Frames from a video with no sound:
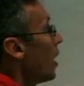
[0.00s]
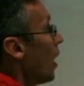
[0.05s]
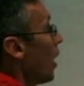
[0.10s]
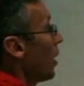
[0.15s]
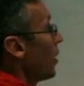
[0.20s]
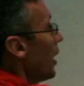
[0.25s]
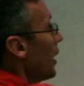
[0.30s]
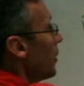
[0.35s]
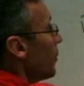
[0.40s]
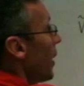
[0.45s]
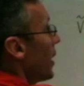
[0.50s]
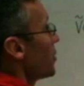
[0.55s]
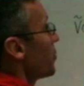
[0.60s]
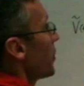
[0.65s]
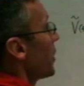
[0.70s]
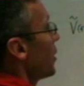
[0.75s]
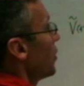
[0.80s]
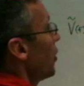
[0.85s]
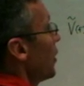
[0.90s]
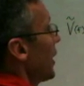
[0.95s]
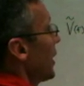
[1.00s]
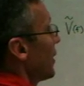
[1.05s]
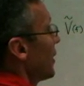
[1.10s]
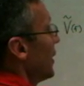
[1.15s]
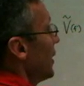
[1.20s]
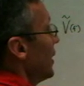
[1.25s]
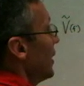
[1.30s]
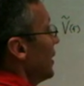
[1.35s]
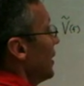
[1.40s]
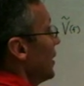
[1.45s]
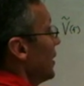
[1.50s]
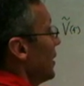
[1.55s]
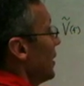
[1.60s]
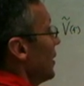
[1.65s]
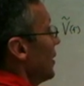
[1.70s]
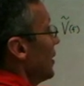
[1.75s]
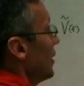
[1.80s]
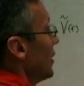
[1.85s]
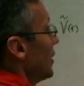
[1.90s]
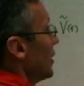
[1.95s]
Likewise, we can look at the
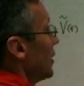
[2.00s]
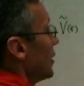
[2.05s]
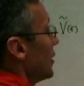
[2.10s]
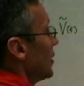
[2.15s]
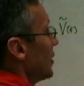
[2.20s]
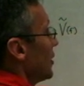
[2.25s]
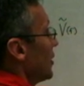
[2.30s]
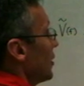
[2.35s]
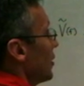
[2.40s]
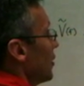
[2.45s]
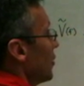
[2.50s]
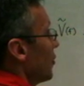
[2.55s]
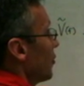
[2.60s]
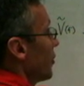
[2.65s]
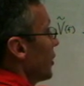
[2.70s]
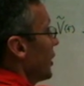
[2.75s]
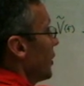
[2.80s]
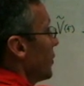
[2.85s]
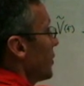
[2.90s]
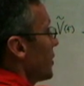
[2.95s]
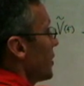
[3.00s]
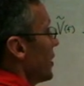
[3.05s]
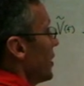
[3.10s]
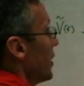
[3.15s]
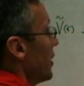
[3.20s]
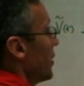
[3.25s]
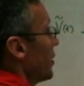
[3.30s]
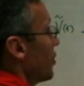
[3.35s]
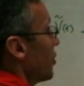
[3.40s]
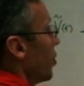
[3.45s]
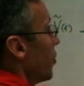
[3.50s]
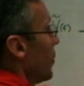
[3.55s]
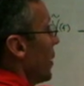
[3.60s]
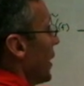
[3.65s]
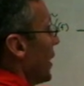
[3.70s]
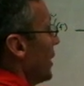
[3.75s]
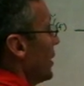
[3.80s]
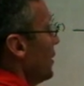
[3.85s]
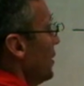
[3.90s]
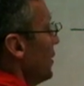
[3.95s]
frequency
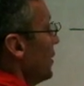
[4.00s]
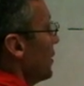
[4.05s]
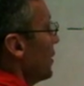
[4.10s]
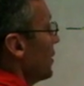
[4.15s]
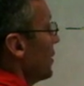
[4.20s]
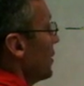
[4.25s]
domain